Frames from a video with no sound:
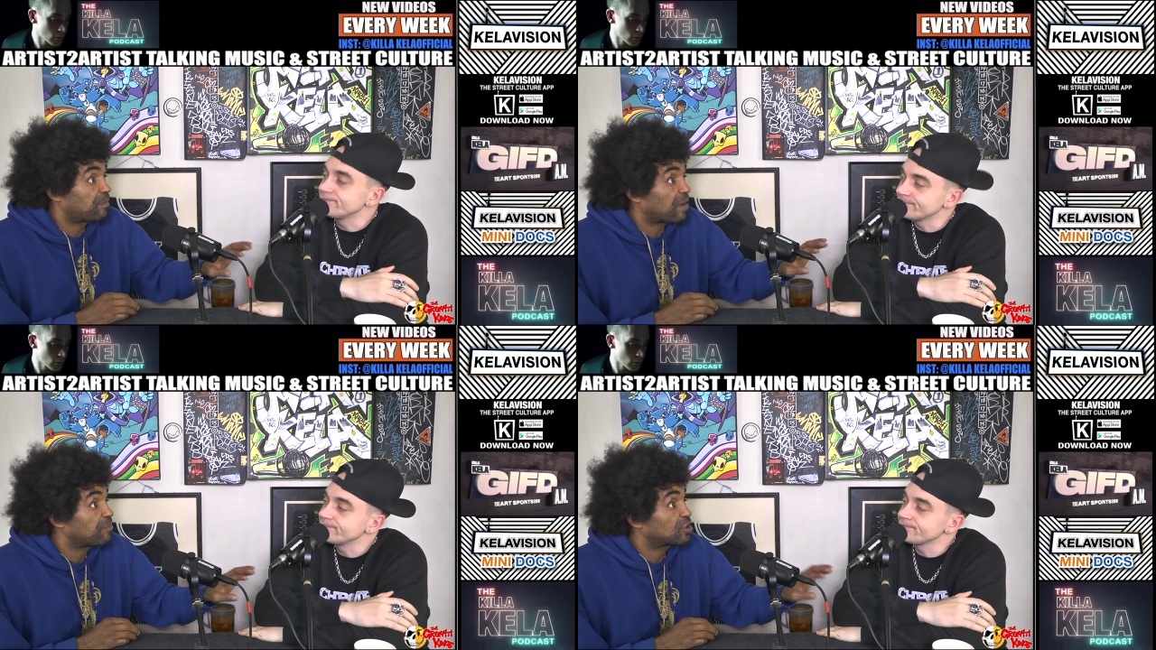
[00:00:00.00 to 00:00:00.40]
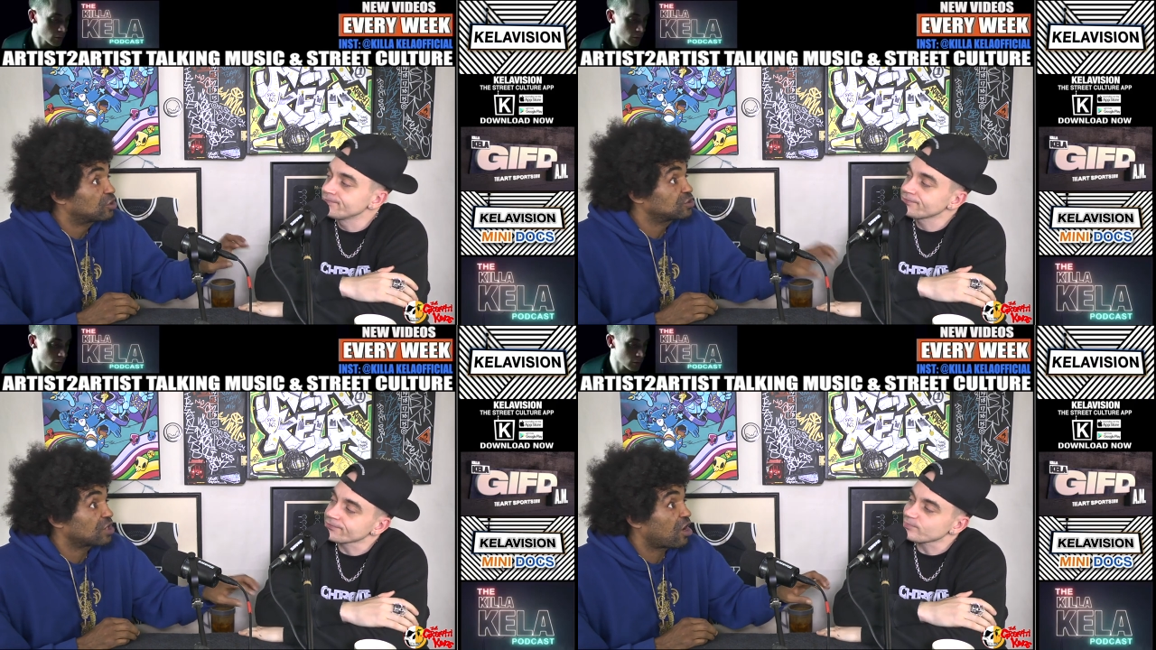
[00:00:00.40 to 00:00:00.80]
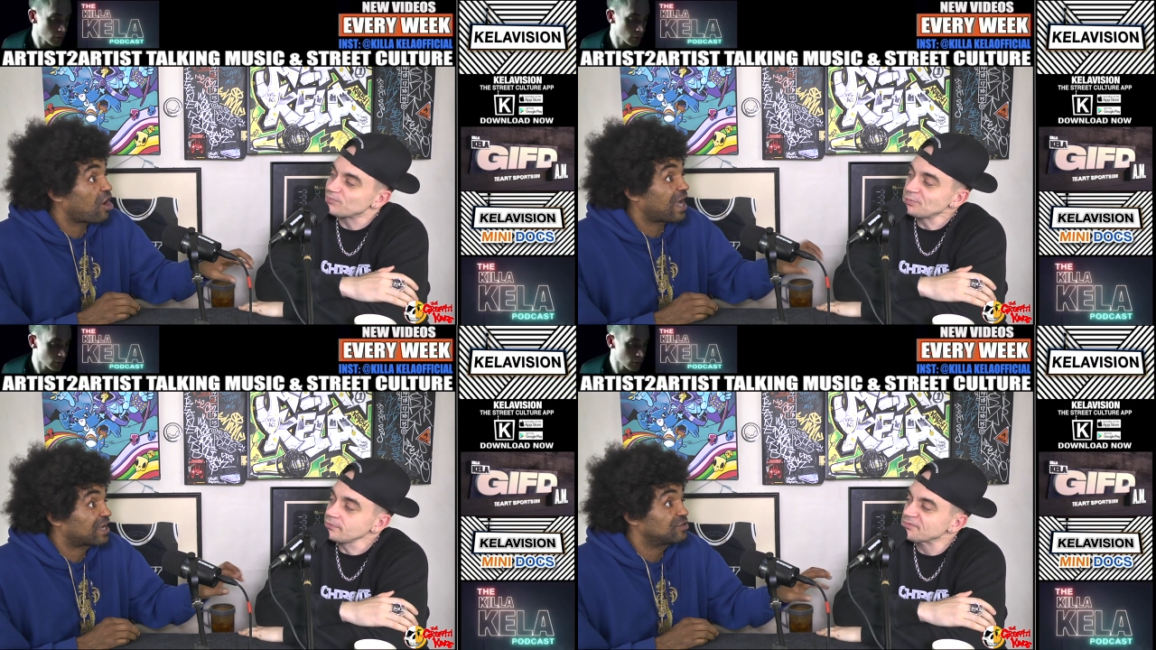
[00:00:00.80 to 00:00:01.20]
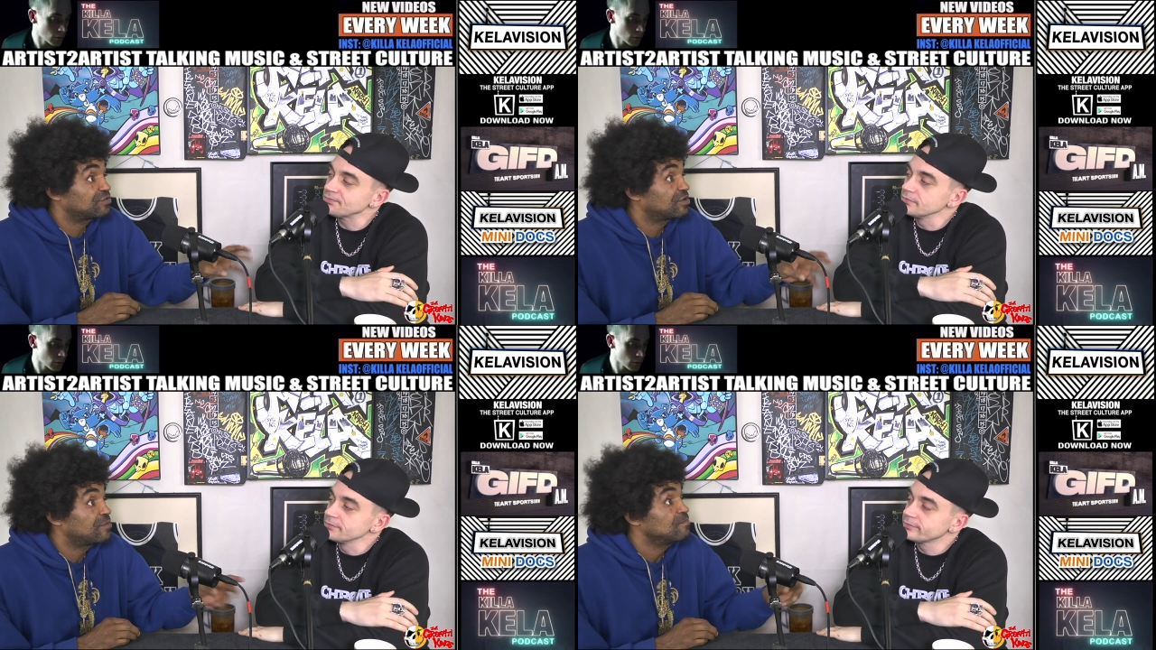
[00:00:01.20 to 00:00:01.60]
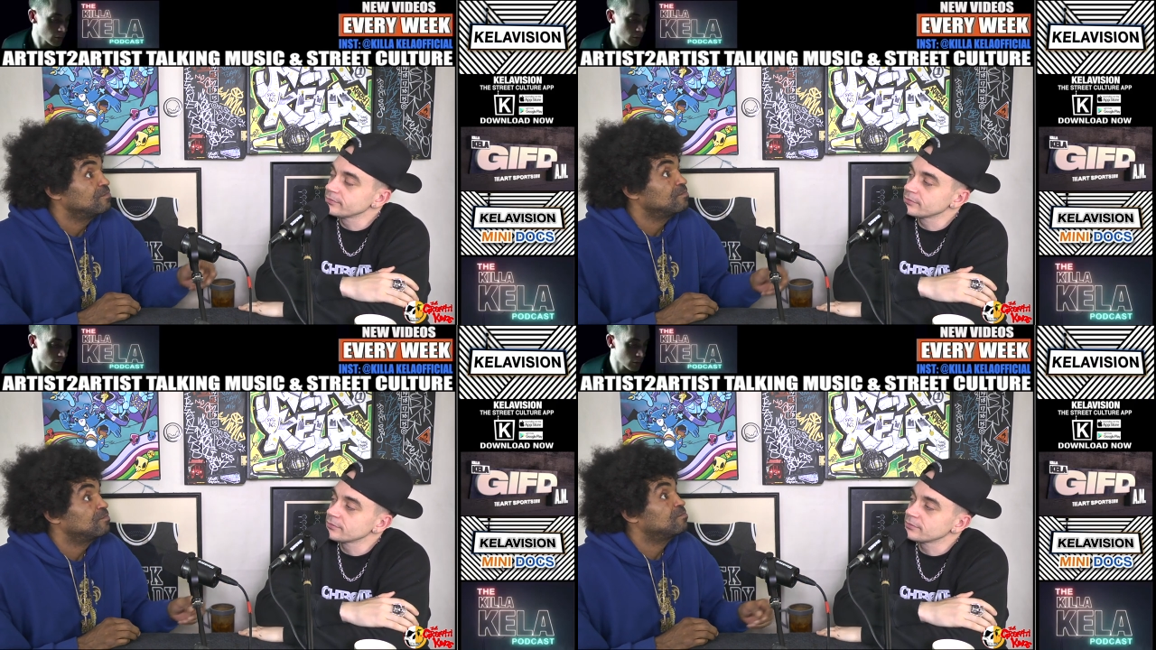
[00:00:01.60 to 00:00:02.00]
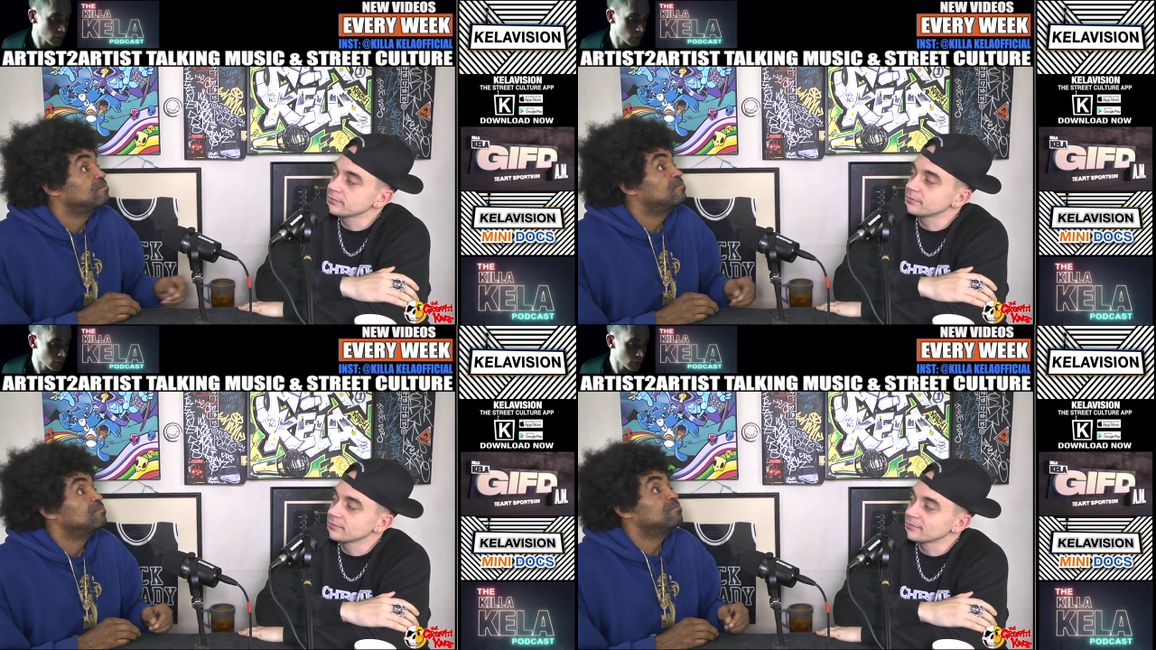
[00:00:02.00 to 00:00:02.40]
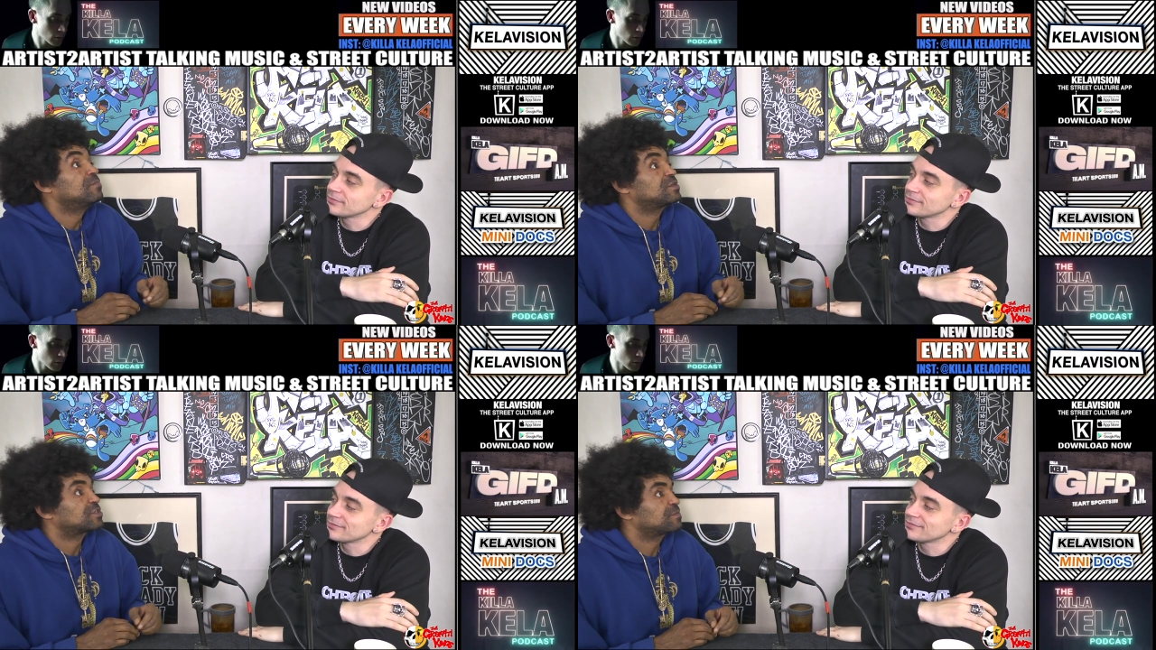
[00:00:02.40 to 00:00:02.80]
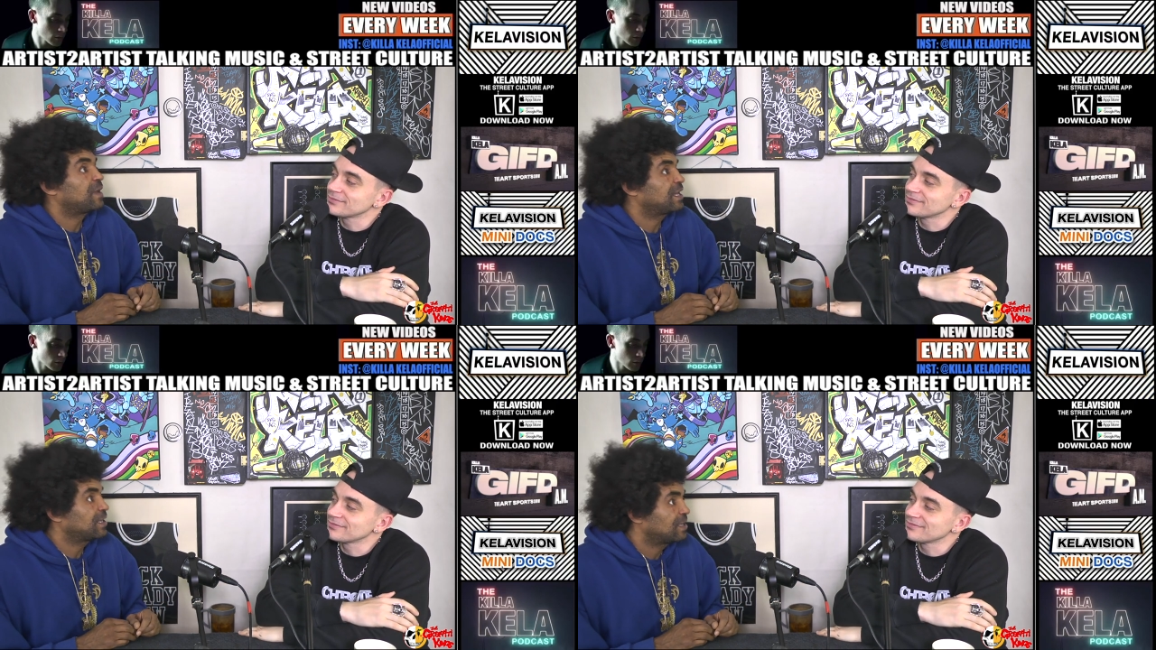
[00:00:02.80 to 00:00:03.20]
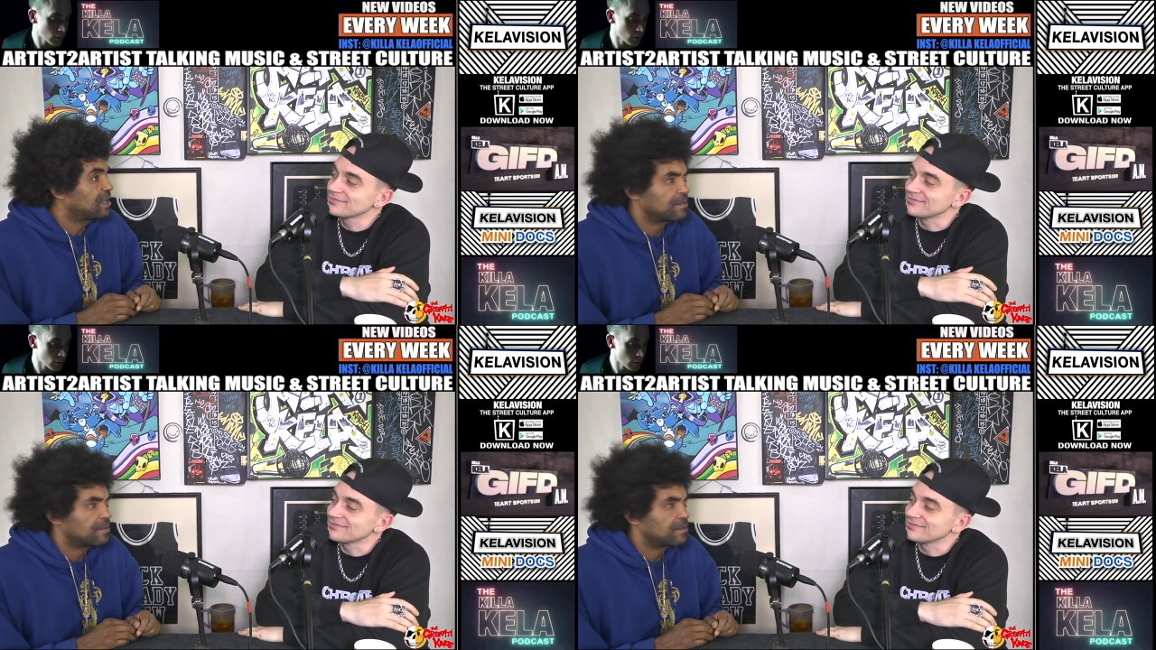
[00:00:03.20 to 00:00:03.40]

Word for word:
Speaker 1: But because I can smell it,